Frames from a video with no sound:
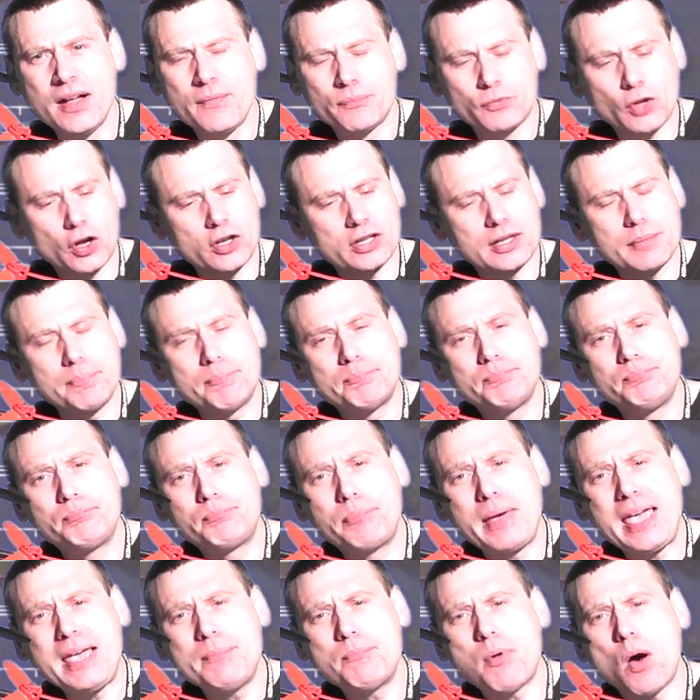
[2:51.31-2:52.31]
Now, the
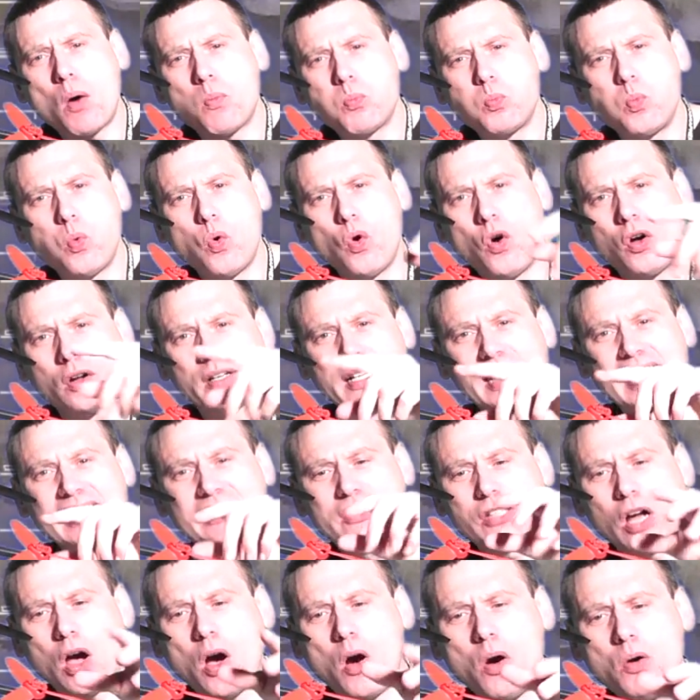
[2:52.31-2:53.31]
Bebop 1
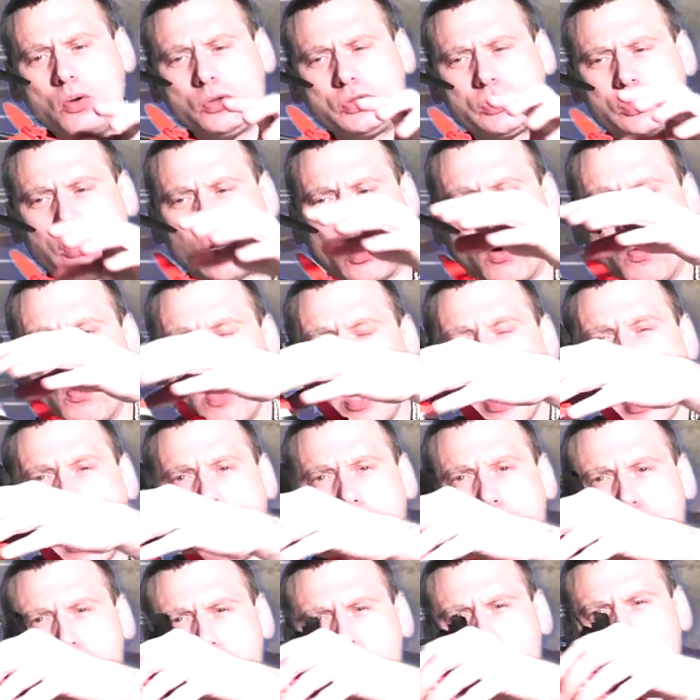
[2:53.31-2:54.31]
is also a
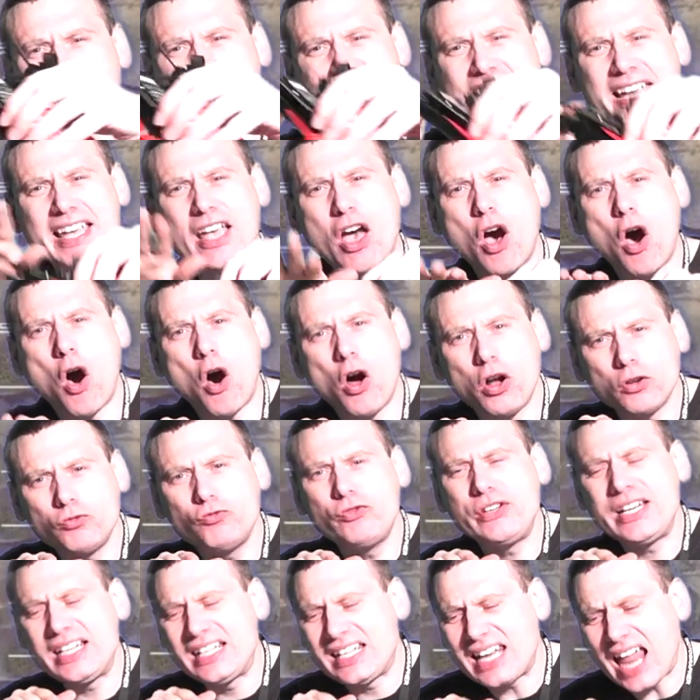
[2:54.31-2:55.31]
pretty
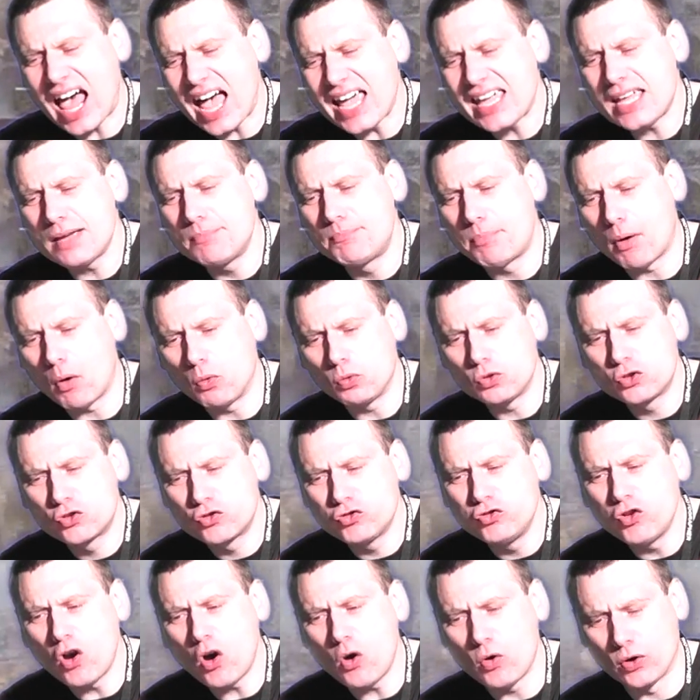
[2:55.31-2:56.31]
unreliable
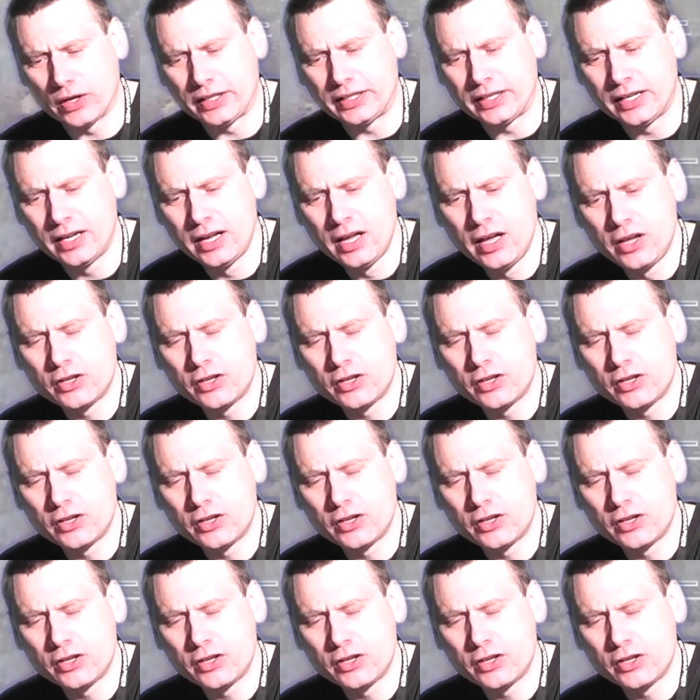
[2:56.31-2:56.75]
drone.